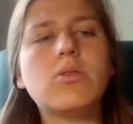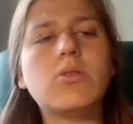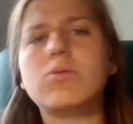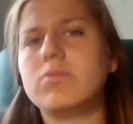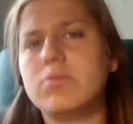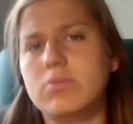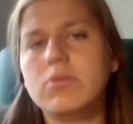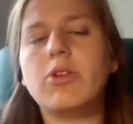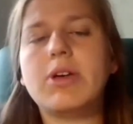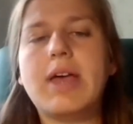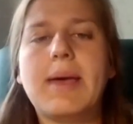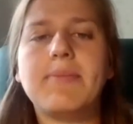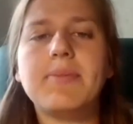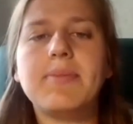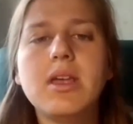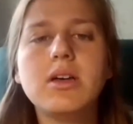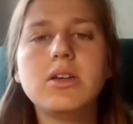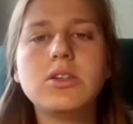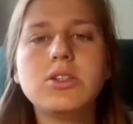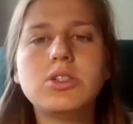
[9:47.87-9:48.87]
Oh,
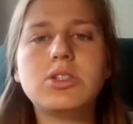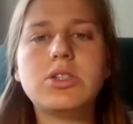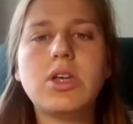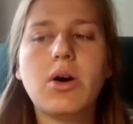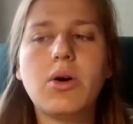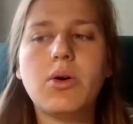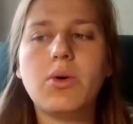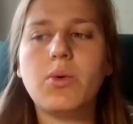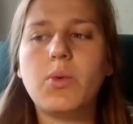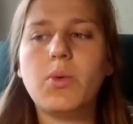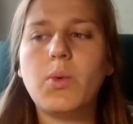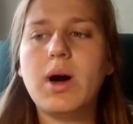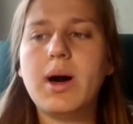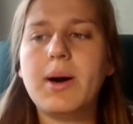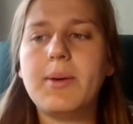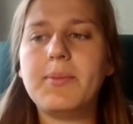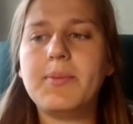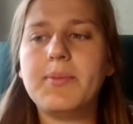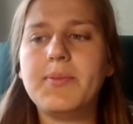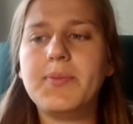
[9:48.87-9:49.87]
okay. So
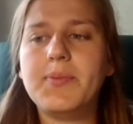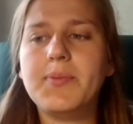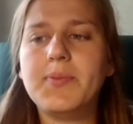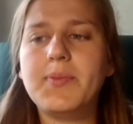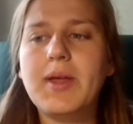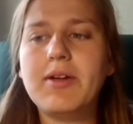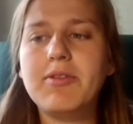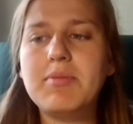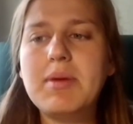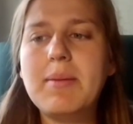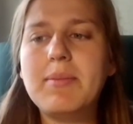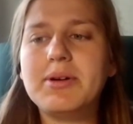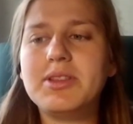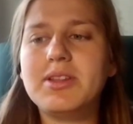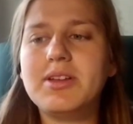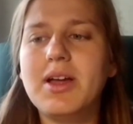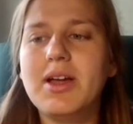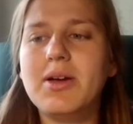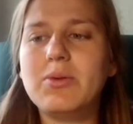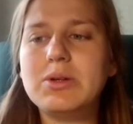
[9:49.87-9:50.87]
I remember
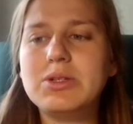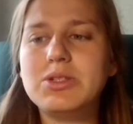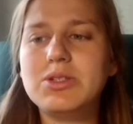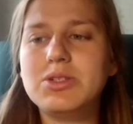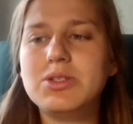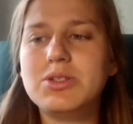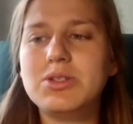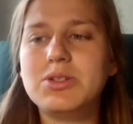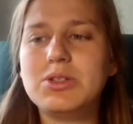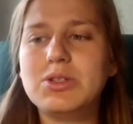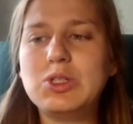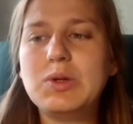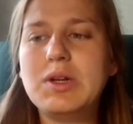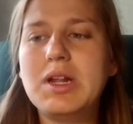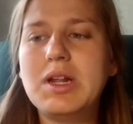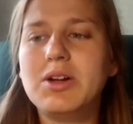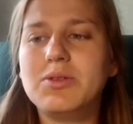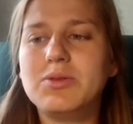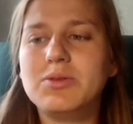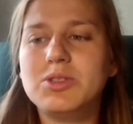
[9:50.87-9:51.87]
that I was
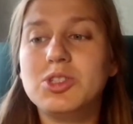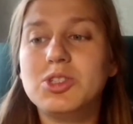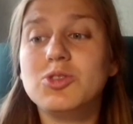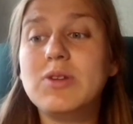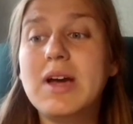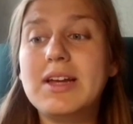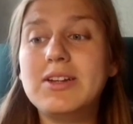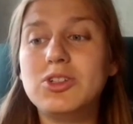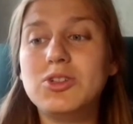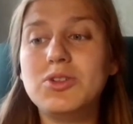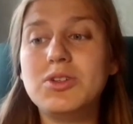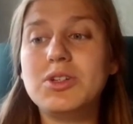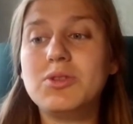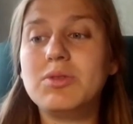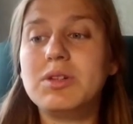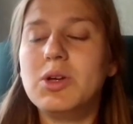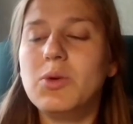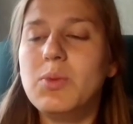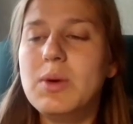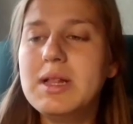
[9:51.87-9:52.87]
doing it, trying to do it
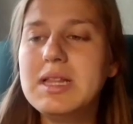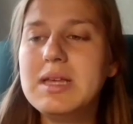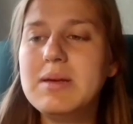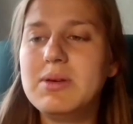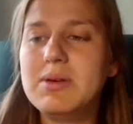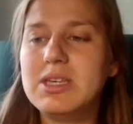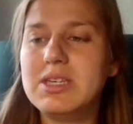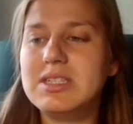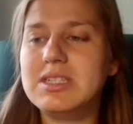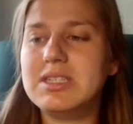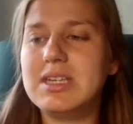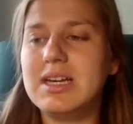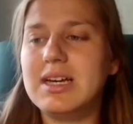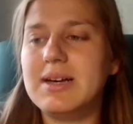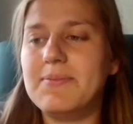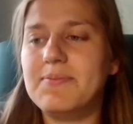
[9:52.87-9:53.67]
really quickly, because